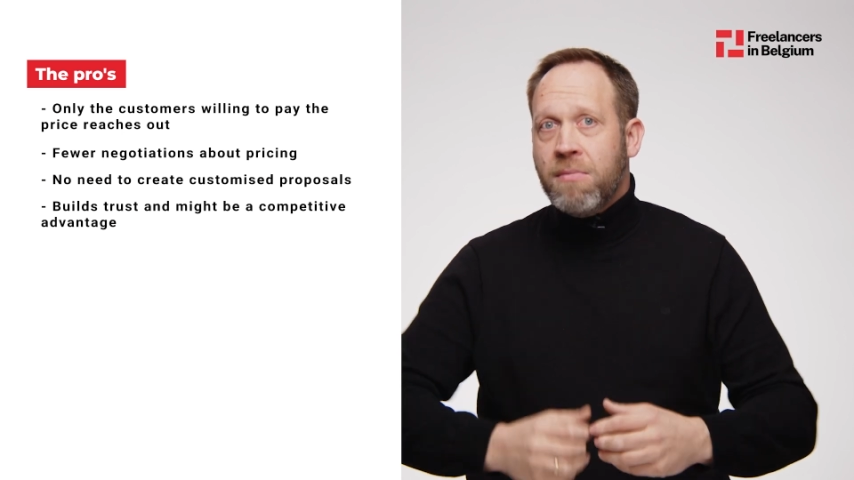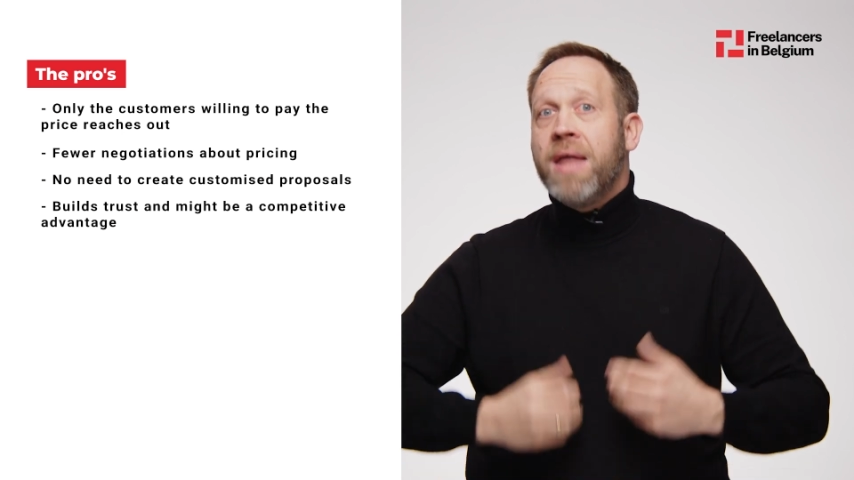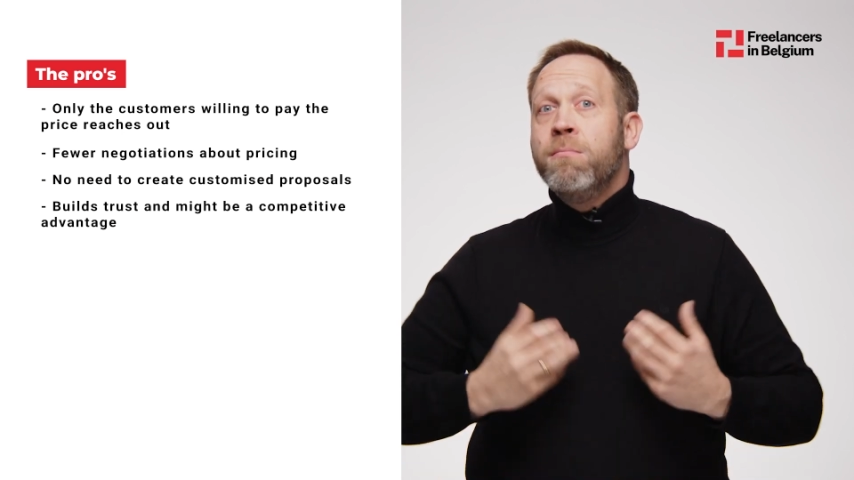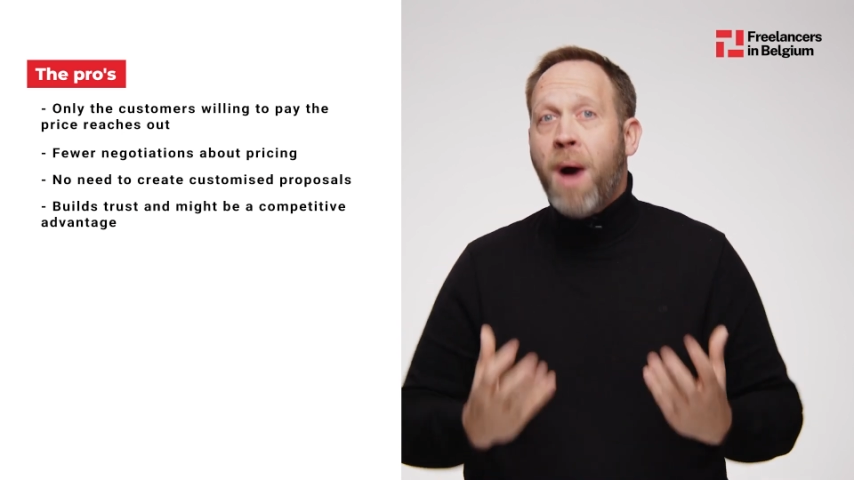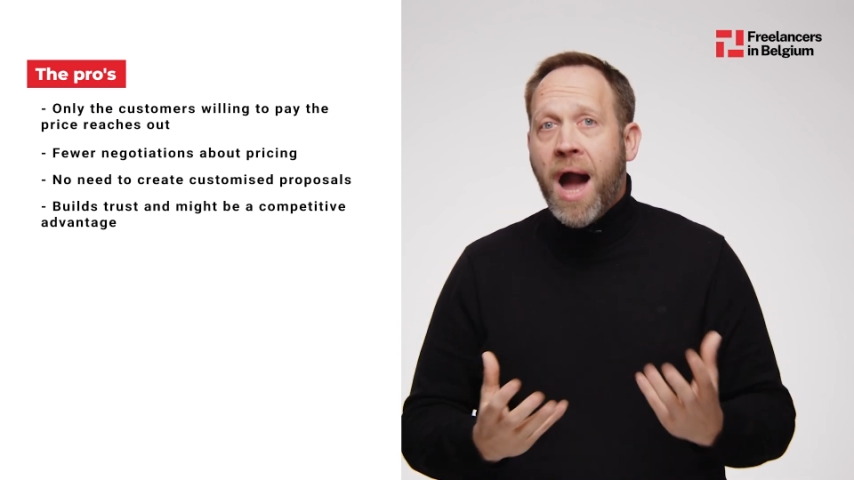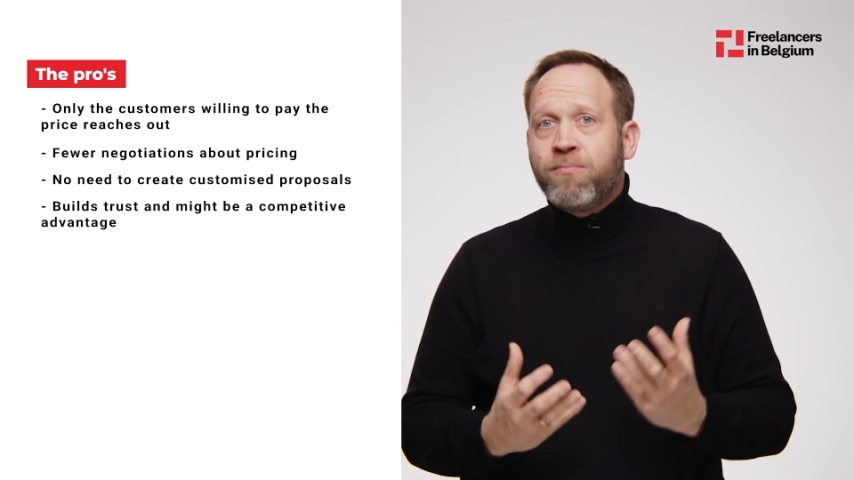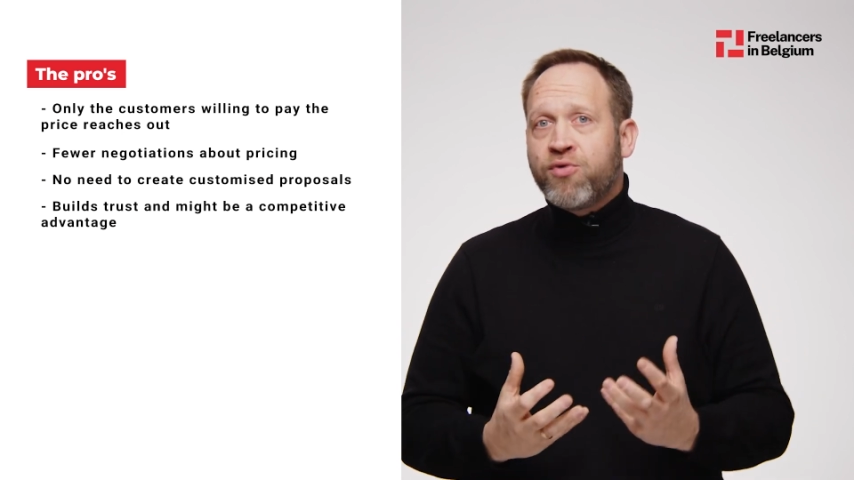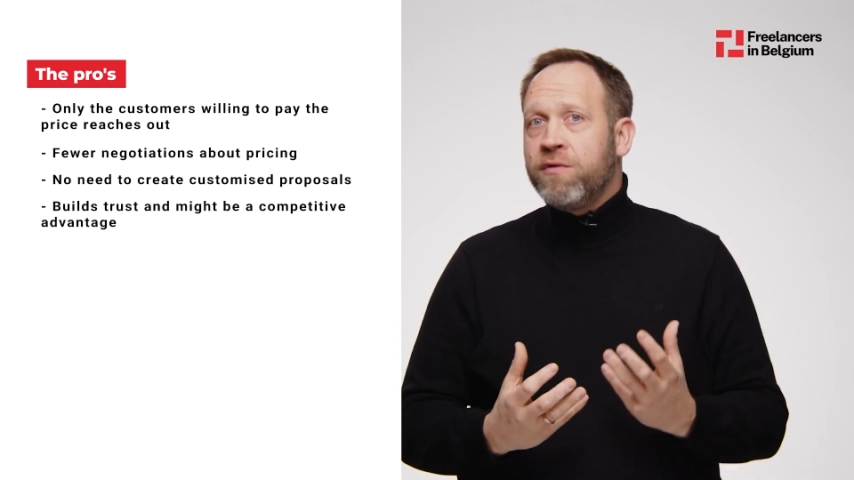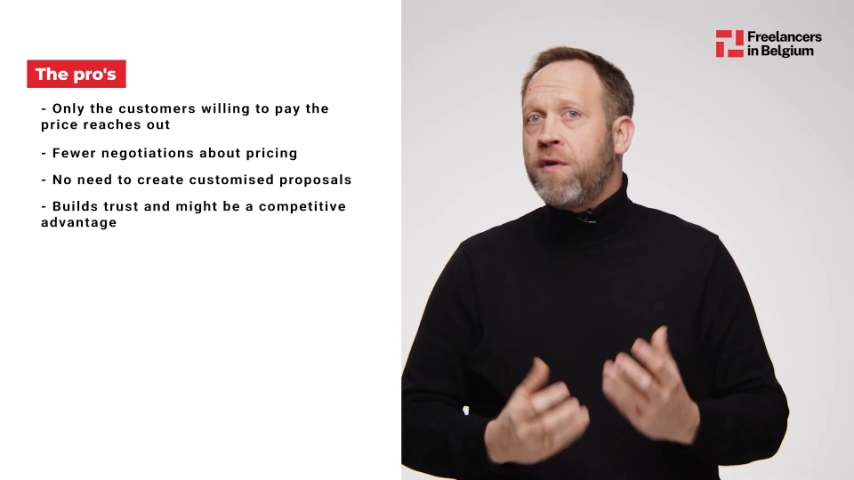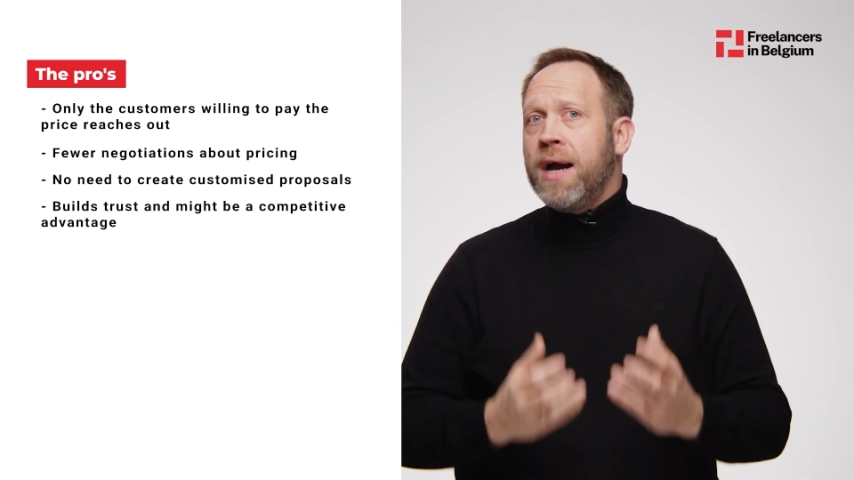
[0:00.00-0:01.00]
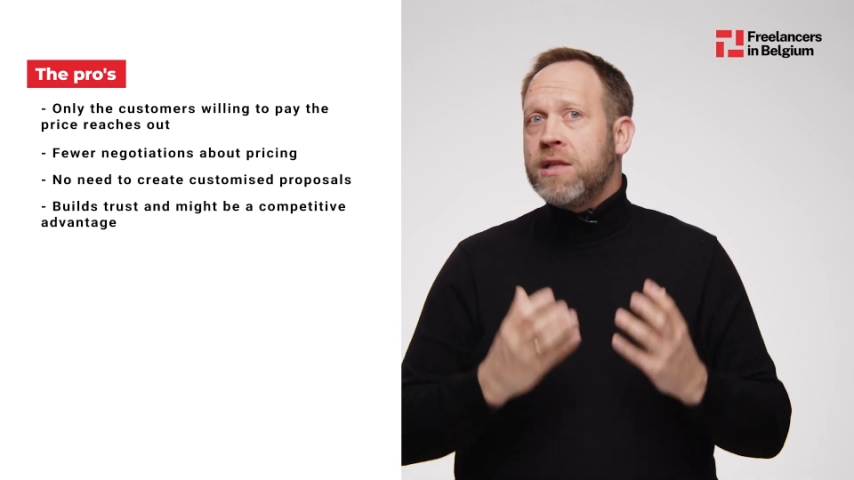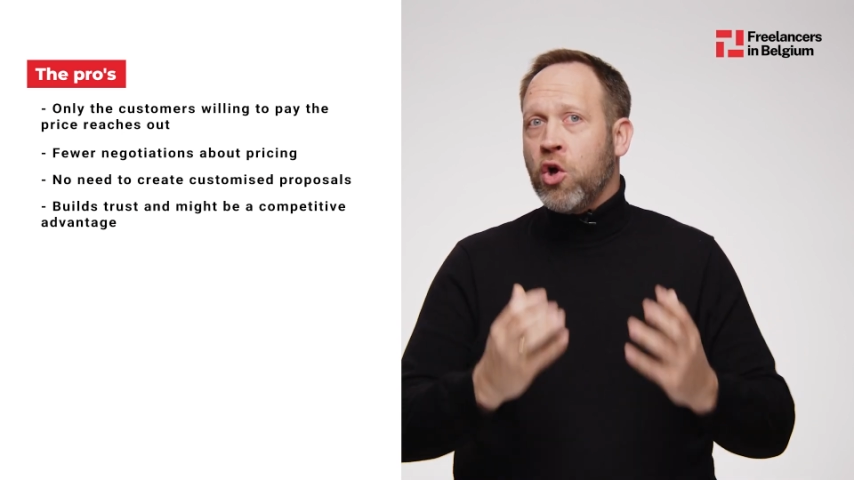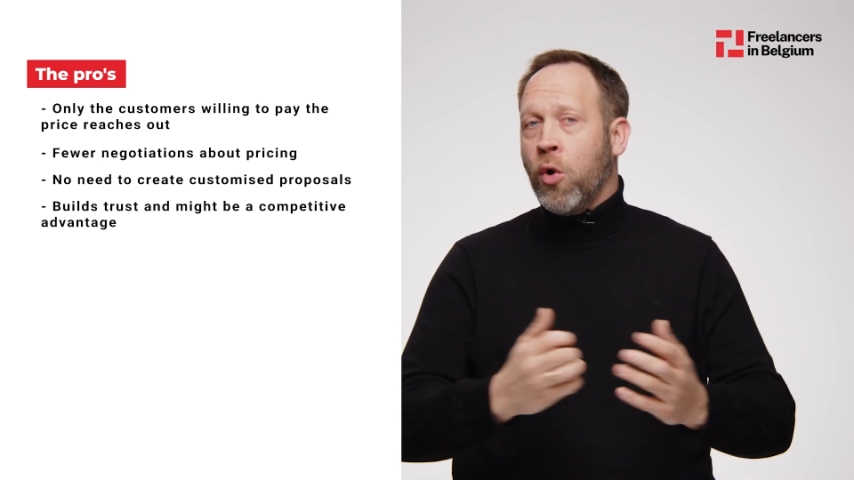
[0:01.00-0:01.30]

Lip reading: and might provide a